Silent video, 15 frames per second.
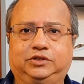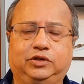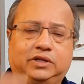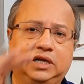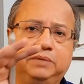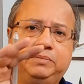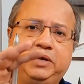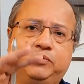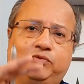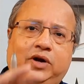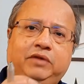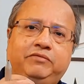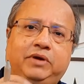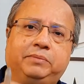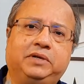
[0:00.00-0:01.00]
So there'll be
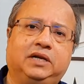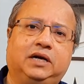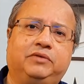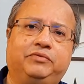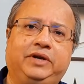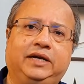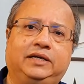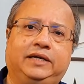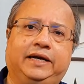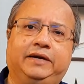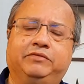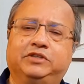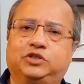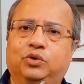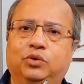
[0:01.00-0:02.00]
one webinar weekday
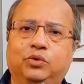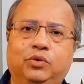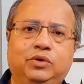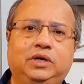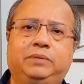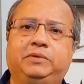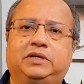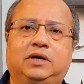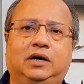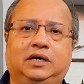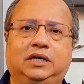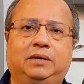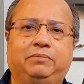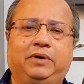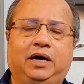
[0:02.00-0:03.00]
which will only be
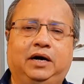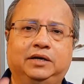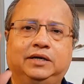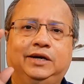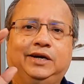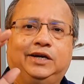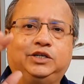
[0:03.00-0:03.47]
talking about